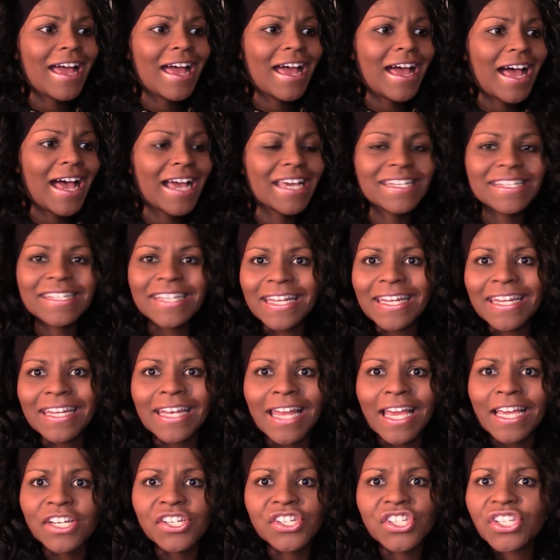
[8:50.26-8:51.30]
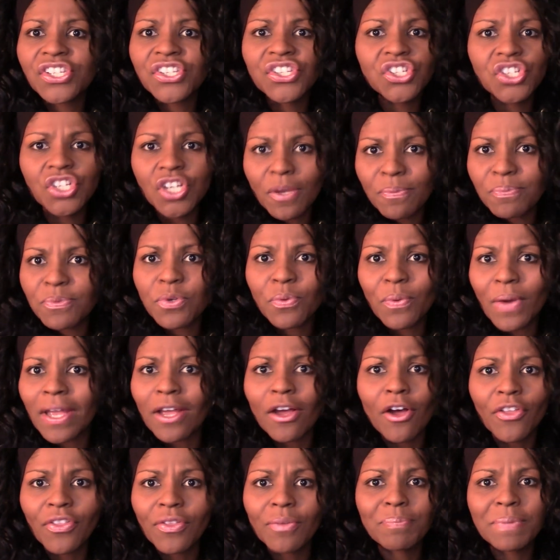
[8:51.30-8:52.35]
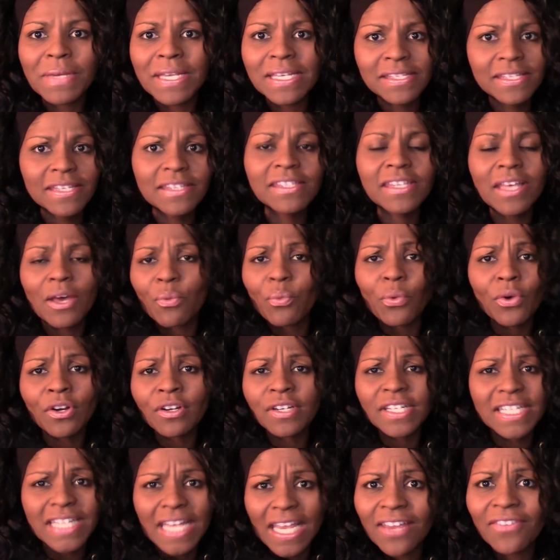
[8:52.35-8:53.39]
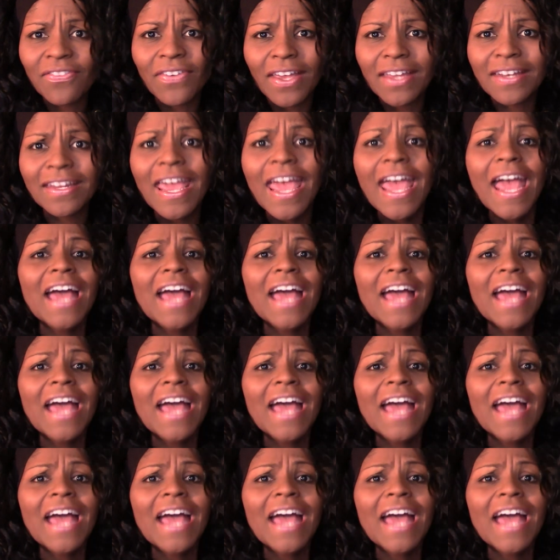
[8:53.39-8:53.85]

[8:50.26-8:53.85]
I didn't. I just chipped away all the pieces that weren't David.